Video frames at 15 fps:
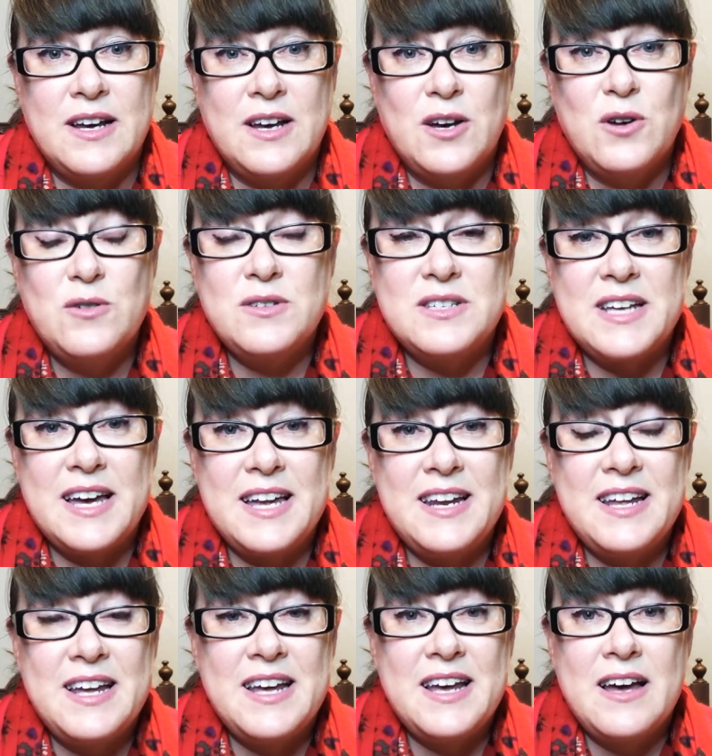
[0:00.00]
who said,
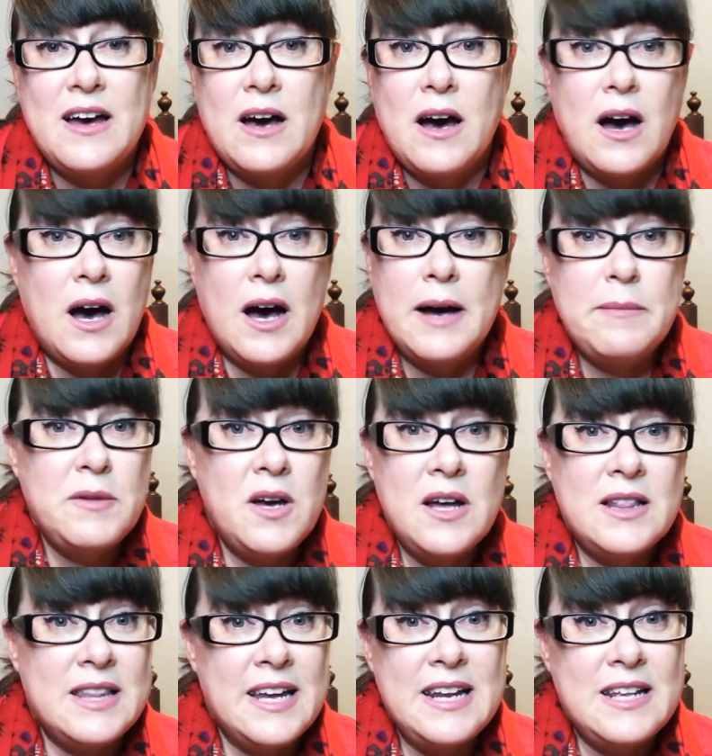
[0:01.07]
"I'm not
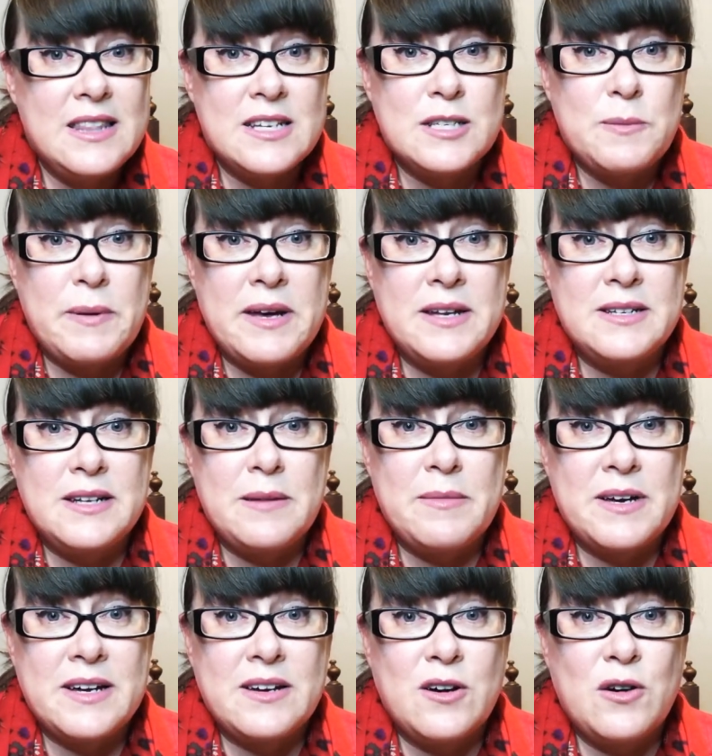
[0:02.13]
letting this
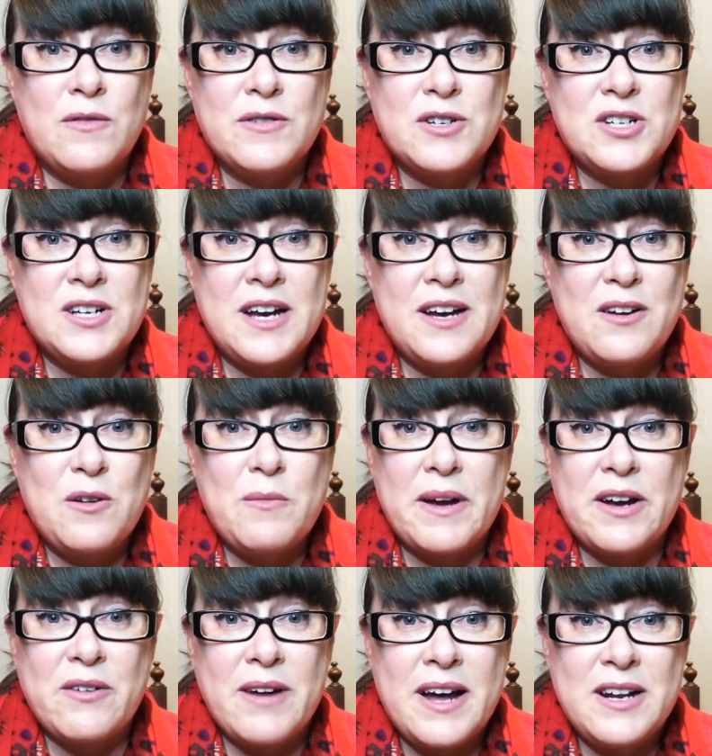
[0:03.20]
pandemic overshadow my
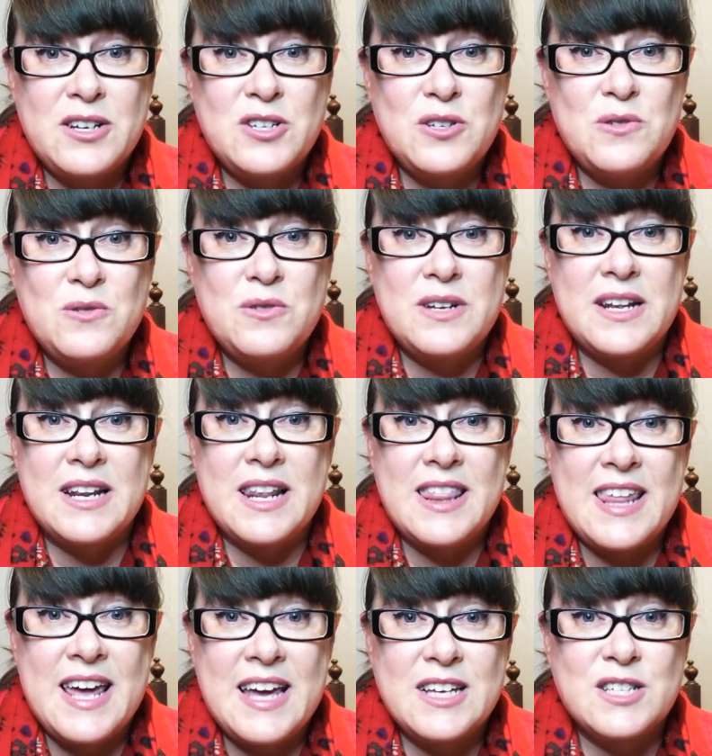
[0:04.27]
gratitude and
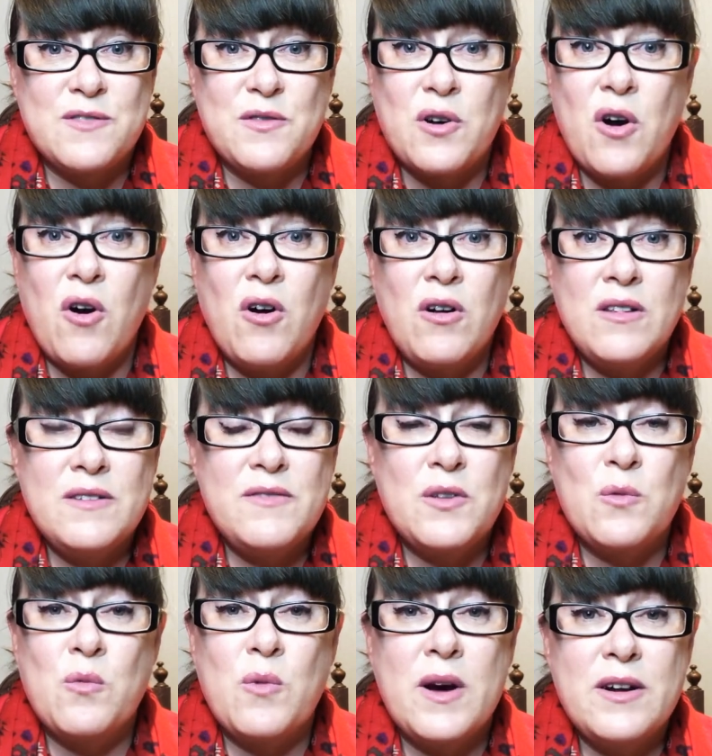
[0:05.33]
thanks for all of the
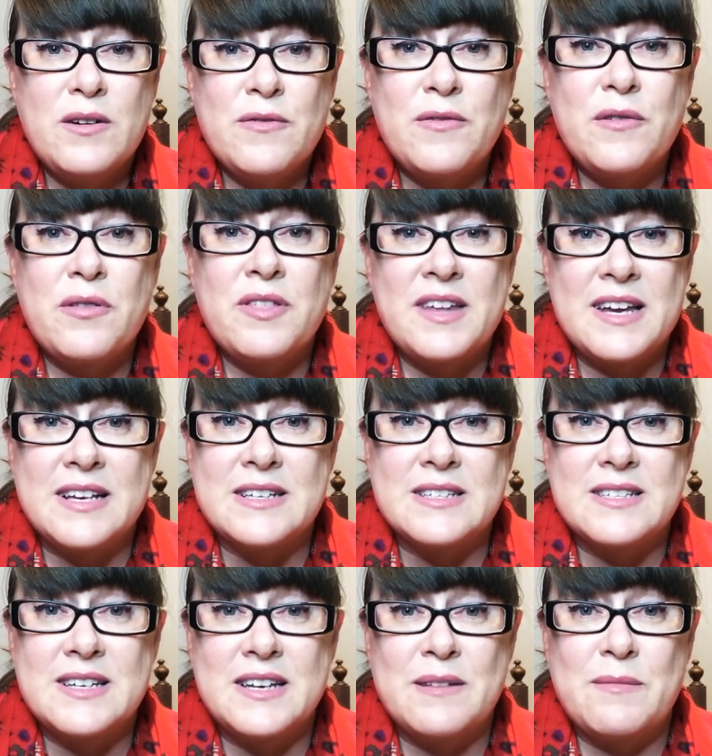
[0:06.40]
wonderful
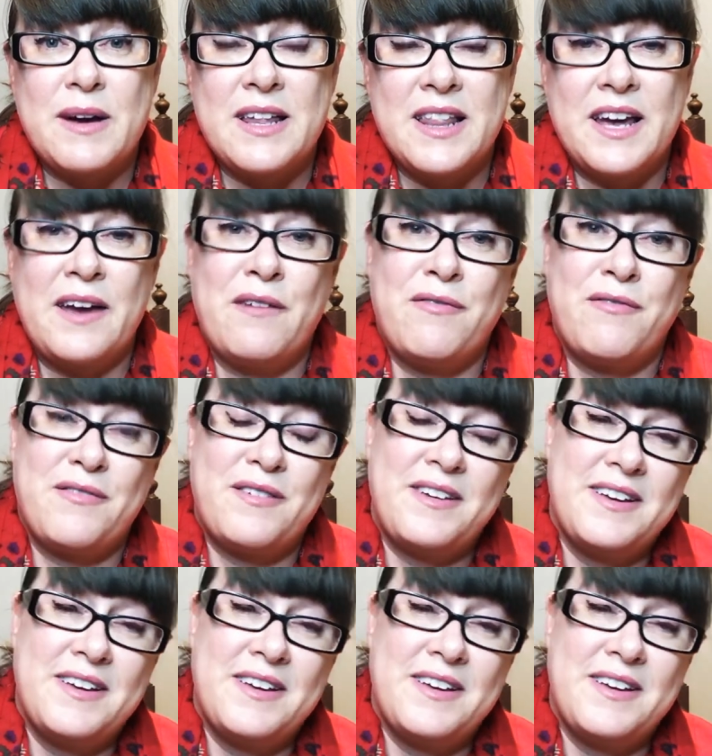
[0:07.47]
things in my life."